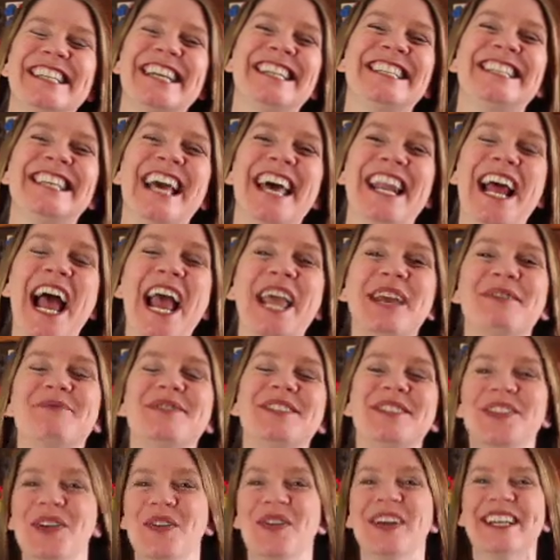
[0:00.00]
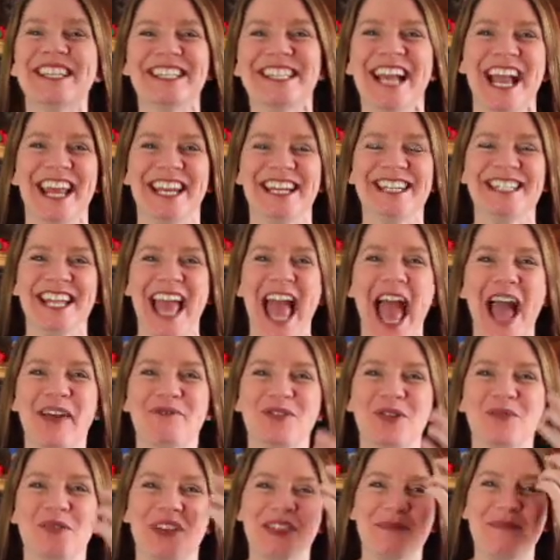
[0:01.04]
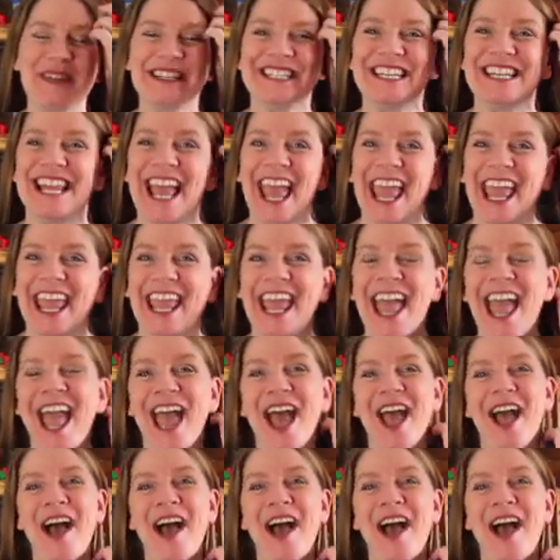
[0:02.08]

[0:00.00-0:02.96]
I said, I am so excited to have you with me today.